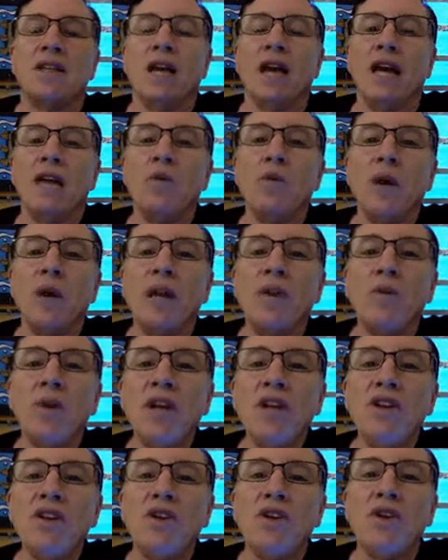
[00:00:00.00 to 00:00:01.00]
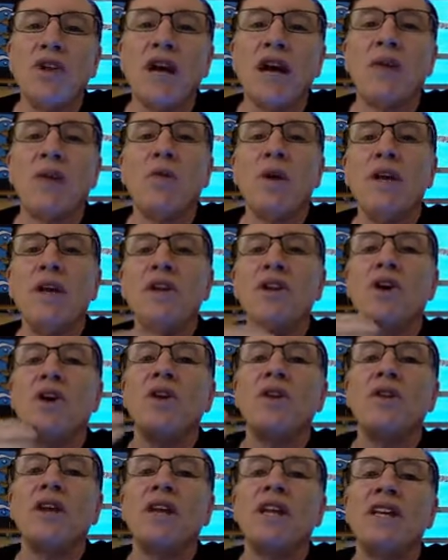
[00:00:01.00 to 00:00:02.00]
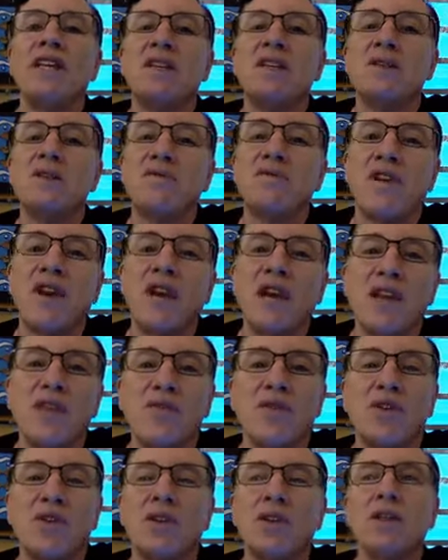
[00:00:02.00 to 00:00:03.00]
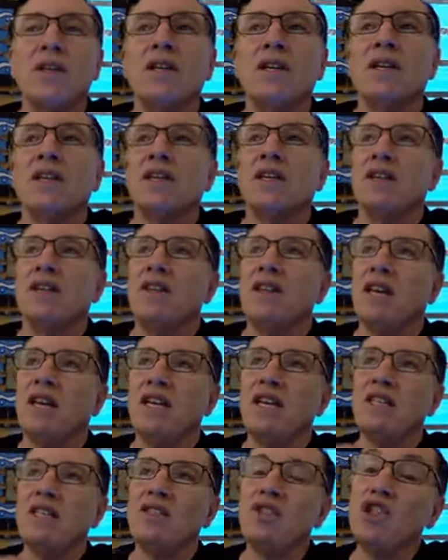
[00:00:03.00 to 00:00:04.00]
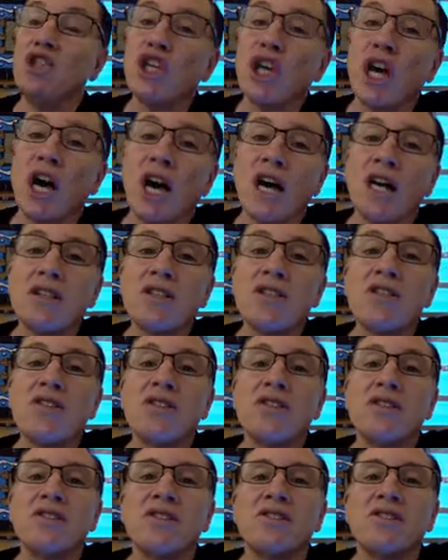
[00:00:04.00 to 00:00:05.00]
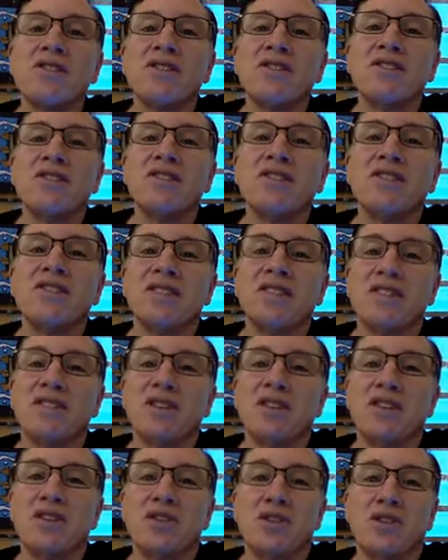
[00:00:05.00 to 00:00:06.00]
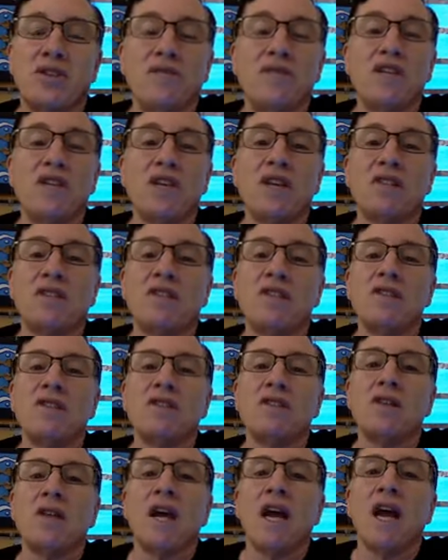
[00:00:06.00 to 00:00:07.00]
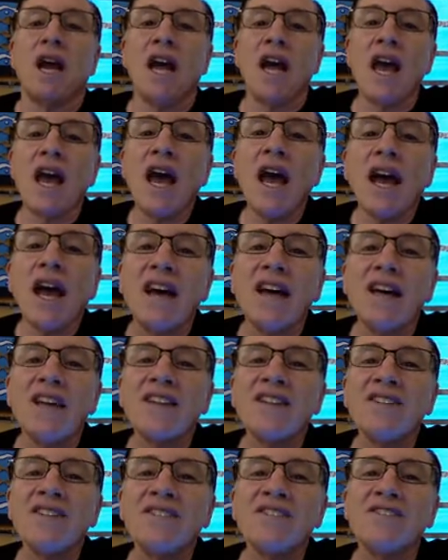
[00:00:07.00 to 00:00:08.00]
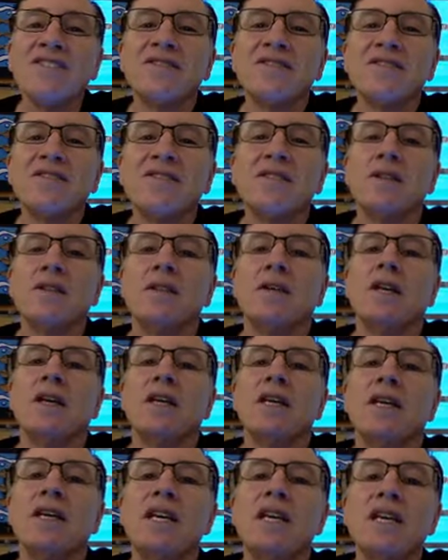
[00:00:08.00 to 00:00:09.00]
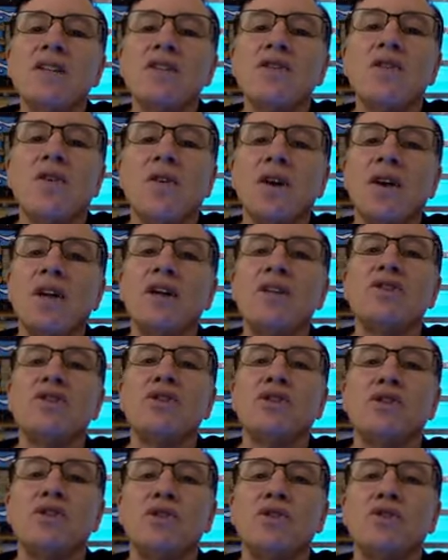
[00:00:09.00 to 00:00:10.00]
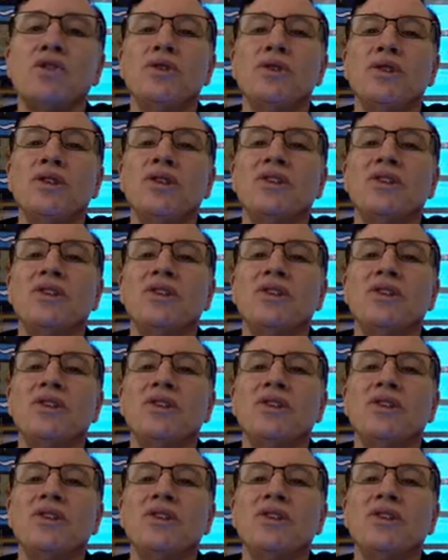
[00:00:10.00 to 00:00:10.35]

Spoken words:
And when we do that, we know that He is faithful, that He's just, going to serve justice, and He's going to